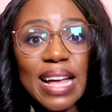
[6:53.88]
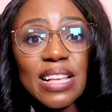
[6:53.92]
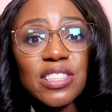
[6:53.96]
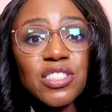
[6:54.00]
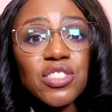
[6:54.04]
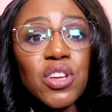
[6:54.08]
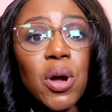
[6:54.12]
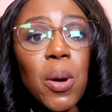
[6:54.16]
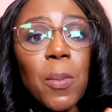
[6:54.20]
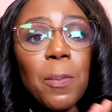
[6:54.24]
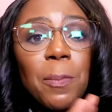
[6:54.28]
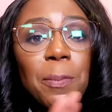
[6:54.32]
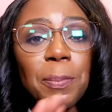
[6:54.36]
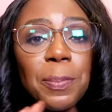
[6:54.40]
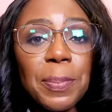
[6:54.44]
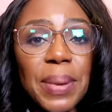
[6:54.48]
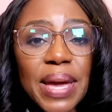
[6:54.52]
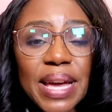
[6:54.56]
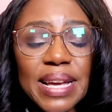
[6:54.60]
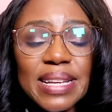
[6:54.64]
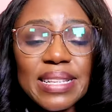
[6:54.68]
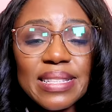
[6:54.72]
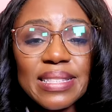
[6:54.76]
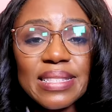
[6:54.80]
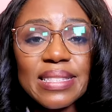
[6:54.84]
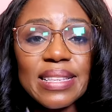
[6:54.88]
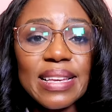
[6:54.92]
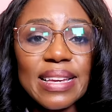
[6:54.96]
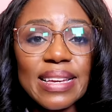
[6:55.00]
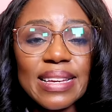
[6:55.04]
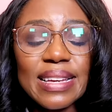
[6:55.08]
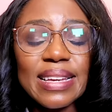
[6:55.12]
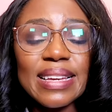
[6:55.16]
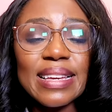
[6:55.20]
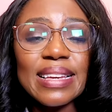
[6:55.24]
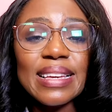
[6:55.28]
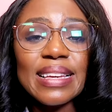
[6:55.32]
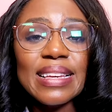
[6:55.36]
That's your
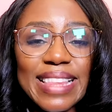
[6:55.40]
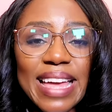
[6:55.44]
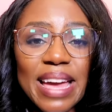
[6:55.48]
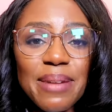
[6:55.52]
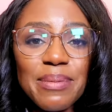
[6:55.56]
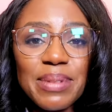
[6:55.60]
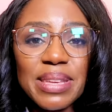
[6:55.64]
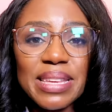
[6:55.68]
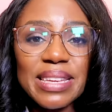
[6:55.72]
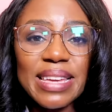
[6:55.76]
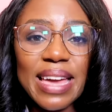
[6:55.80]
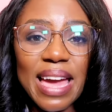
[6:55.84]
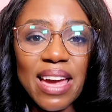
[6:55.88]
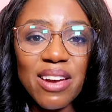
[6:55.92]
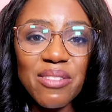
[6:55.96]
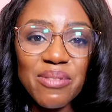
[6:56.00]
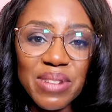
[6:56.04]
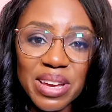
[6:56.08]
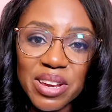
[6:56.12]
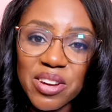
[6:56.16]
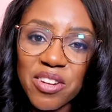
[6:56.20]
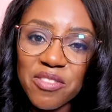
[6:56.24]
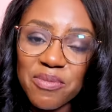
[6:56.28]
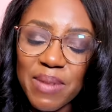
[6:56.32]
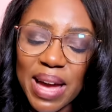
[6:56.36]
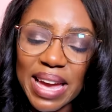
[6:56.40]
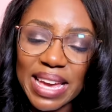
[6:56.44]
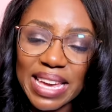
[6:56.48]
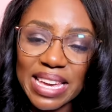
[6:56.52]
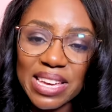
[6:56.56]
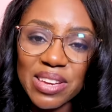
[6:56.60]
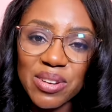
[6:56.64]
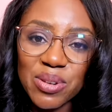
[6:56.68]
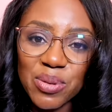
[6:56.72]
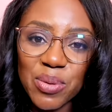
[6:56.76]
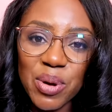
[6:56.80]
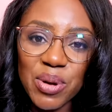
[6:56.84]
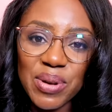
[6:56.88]
basic, let me get rid of my
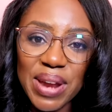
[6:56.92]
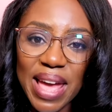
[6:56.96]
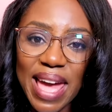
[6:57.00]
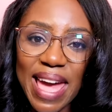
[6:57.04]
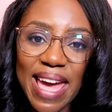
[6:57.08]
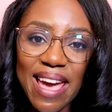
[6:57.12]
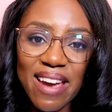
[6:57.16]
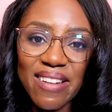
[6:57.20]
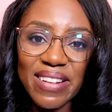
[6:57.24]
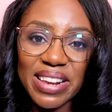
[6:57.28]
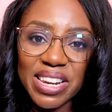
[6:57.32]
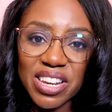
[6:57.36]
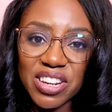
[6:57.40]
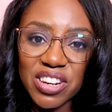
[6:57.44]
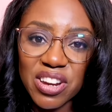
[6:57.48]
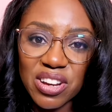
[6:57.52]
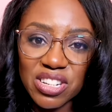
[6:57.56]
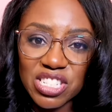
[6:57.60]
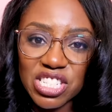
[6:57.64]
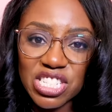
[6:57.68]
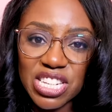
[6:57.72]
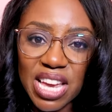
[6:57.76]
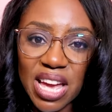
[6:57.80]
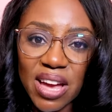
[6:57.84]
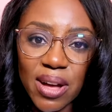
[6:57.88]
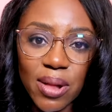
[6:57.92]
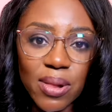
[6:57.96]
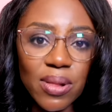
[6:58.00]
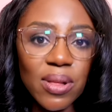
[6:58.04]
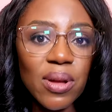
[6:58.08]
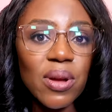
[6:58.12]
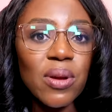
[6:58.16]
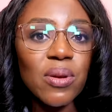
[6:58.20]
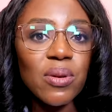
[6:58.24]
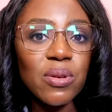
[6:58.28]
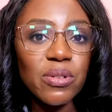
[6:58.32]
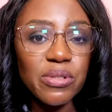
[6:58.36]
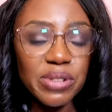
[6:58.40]
ingrown hair in a nutshell
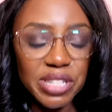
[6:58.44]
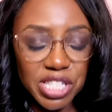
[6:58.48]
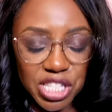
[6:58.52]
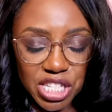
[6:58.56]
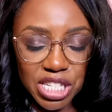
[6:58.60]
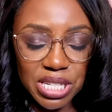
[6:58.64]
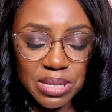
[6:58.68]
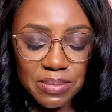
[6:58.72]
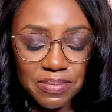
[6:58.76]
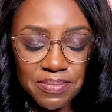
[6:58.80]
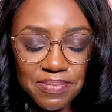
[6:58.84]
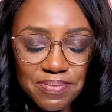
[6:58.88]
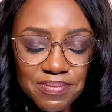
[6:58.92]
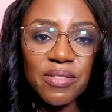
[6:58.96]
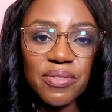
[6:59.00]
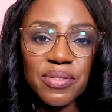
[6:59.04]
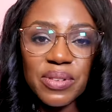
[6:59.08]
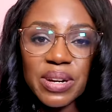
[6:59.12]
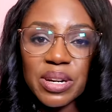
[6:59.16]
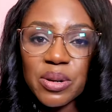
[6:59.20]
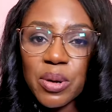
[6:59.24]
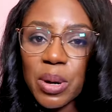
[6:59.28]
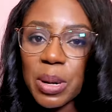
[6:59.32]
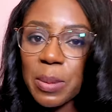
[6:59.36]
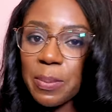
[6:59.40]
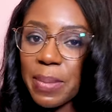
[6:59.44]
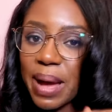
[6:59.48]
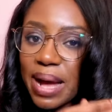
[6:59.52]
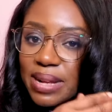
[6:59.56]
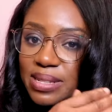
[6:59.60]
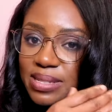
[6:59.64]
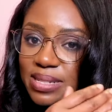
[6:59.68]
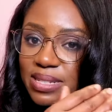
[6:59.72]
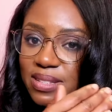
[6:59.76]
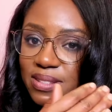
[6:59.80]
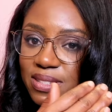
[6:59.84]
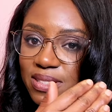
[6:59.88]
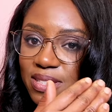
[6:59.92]
regime. If we're going back
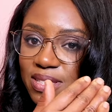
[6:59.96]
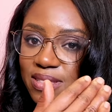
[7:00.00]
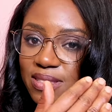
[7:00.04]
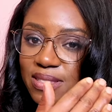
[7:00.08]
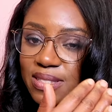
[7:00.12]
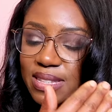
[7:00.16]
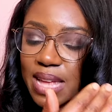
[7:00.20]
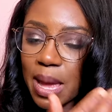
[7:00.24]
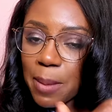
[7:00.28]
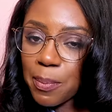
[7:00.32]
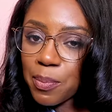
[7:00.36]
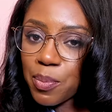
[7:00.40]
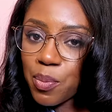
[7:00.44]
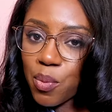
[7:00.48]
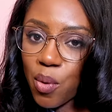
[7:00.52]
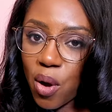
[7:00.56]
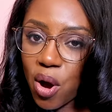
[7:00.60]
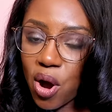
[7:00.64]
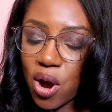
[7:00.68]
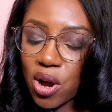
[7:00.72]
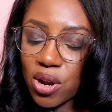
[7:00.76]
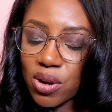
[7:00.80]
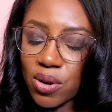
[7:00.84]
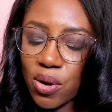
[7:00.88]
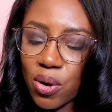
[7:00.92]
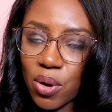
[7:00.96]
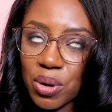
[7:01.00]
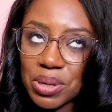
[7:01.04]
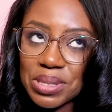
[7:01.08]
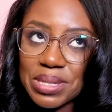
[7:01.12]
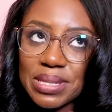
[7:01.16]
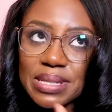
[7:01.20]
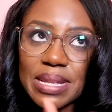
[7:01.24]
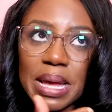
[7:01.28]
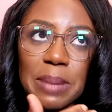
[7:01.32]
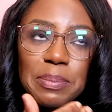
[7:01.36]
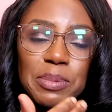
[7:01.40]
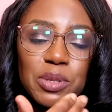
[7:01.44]
to step one or
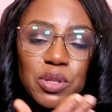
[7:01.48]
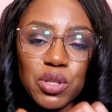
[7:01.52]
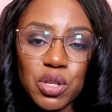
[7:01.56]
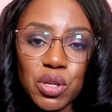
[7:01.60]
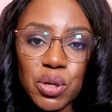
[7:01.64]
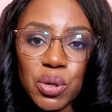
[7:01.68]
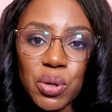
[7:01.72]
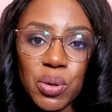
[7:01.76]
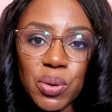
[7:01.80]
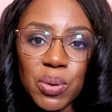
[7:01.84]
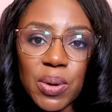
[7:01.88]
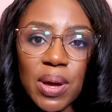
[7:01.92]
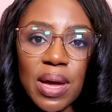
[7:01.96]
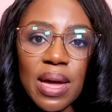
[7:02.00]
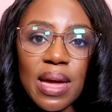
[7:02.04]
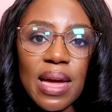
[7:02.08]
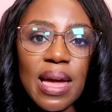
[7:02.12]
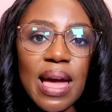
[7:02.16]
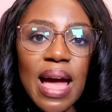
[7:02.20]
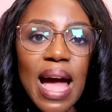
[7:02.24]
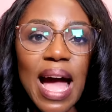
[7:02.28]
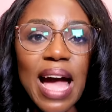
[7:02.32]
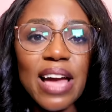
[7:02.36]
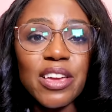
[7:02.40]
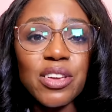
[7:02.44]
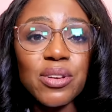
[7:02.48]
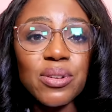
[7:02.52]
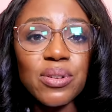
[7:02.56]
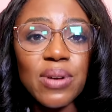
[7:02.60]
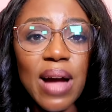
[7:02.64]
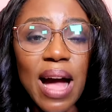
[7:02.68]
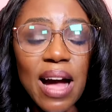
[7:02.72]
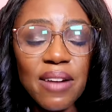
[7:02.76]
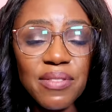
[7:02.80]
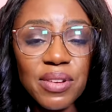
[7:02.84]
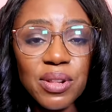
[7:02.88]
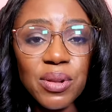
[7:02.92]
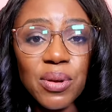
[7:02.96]
step two, and you
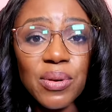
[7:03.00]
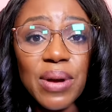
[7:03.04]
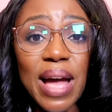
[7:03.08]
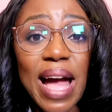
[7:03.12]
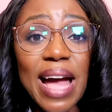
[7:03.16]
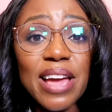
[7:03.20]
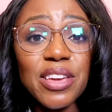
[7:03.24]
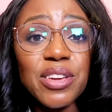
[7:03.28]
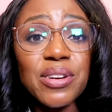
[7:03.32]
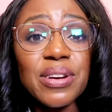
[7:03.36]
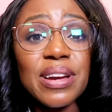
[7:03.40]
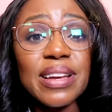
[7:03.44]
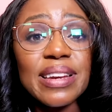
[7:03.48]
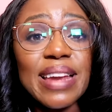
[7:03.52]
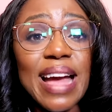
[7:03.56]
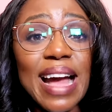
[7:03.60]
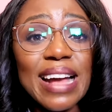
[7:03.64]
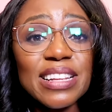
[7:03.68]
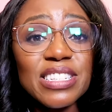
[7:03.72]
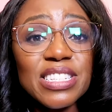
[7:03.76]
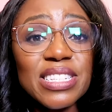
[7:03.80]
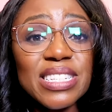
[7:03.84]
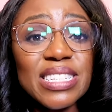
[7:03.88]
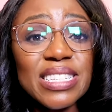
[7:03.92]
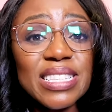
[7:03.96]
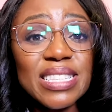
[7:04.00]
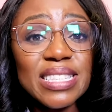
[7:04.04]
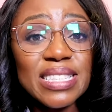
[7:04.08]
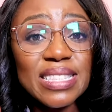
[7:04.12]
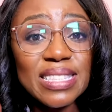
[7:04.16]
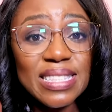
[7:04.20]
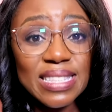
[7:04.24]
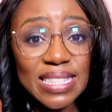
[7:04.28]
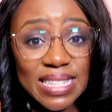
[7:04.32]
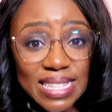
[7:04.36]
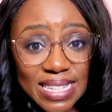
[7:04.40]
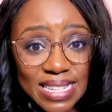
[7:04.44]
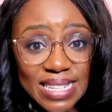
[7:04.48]
have a look and you can actually
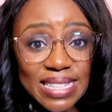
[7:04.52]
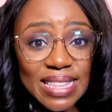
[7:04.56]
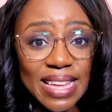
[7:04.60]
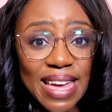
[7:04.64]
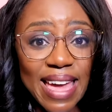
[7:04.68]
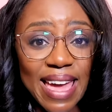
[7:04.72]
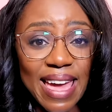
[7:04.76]
see the